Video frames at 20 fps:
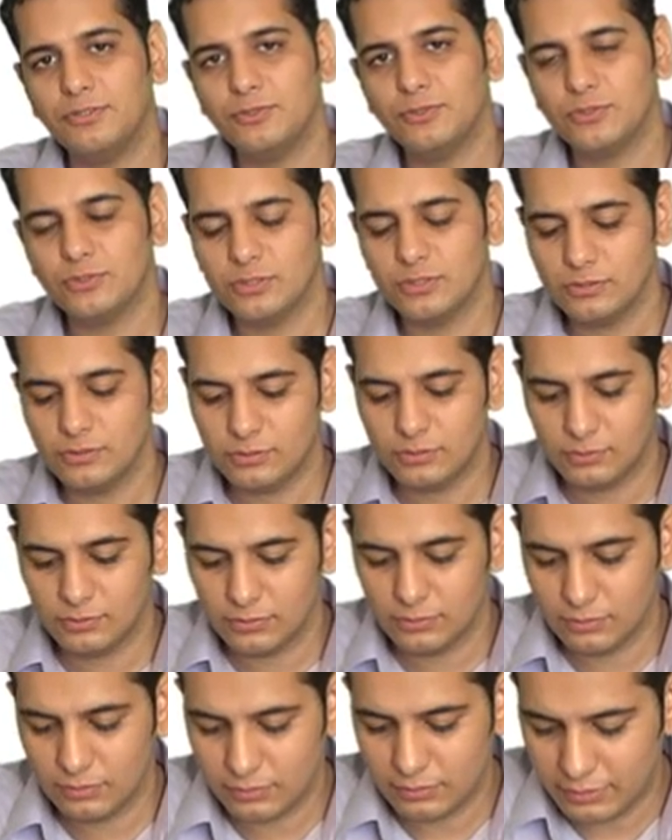uses,
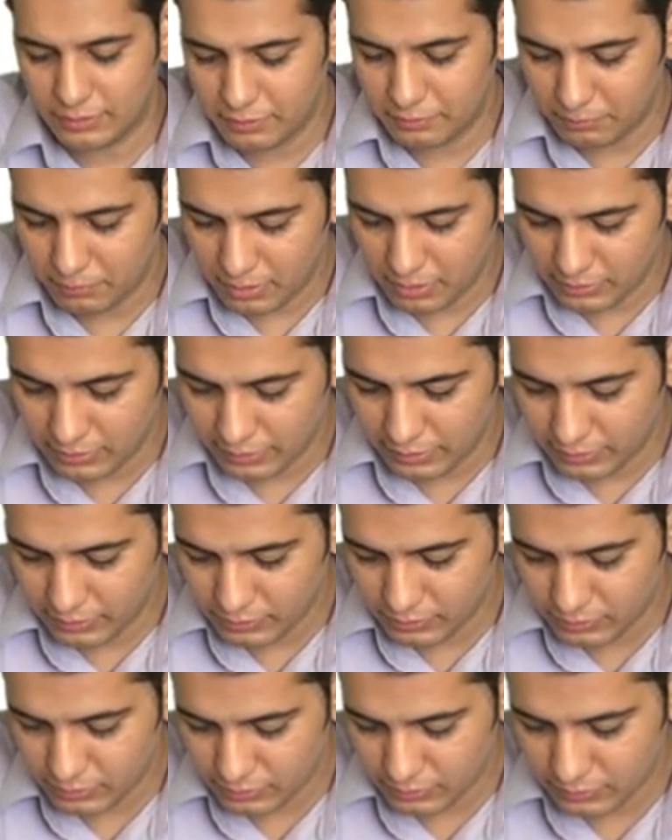the demand
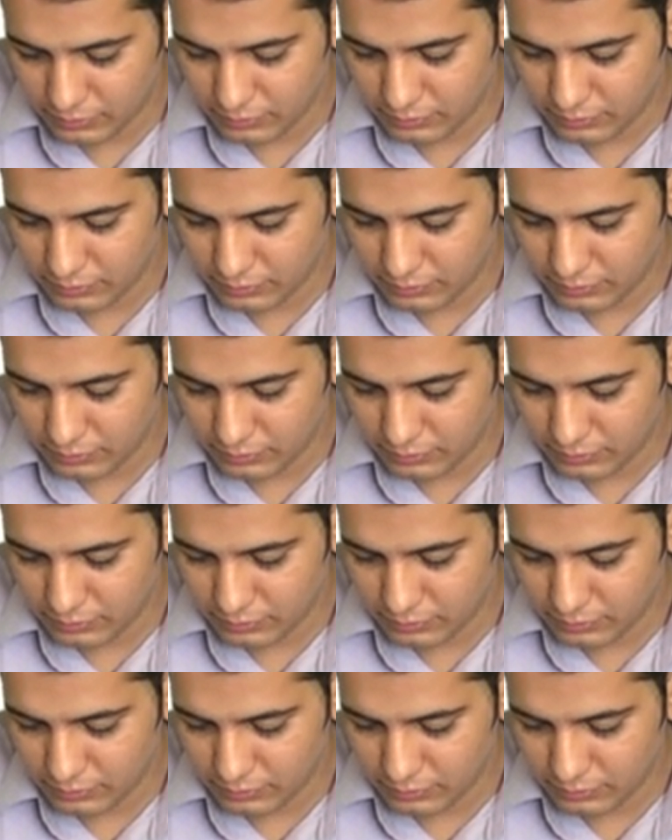is